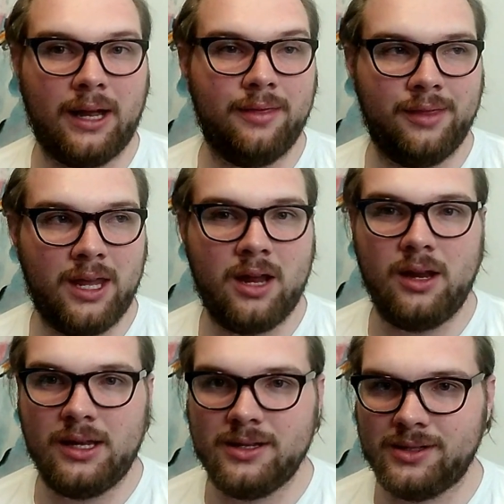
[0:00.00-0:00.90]
And there
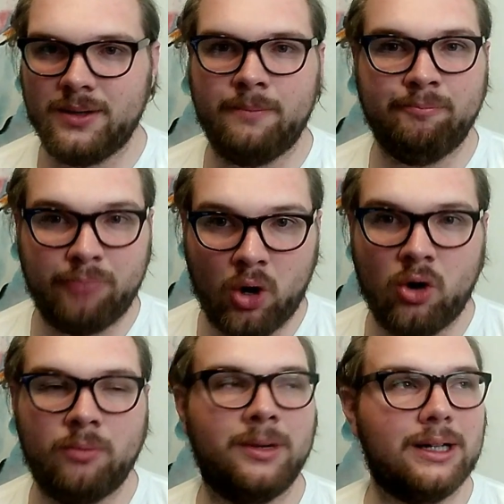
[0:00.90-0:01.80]
is some
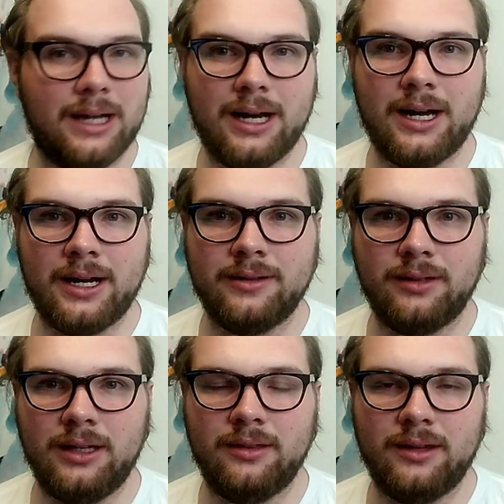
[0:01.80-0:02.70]
bomb
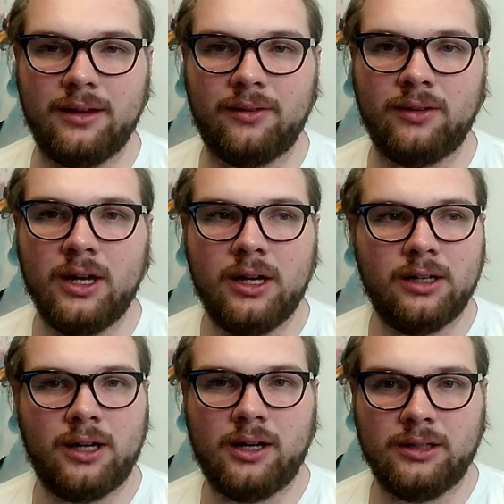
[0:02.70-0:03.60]
cards in this
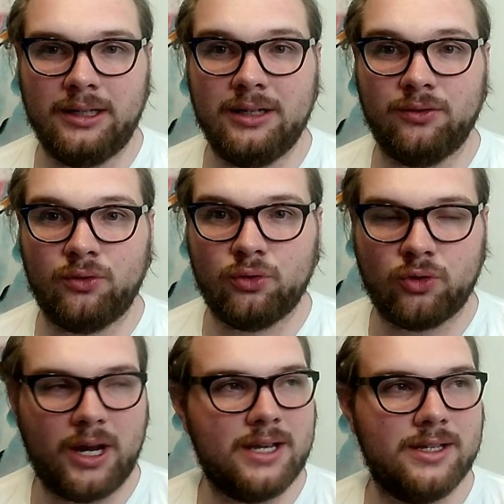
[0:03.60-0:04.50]
color. It is
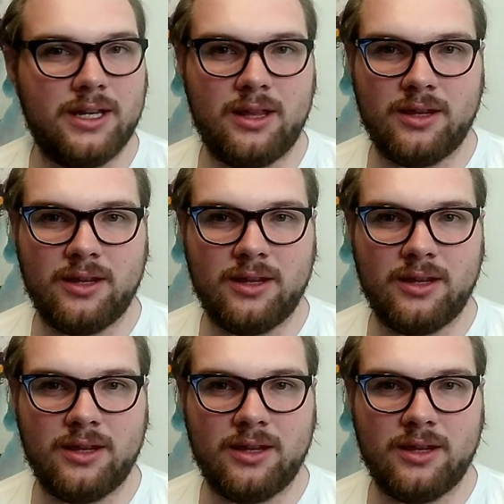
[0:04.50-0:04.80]
crazy.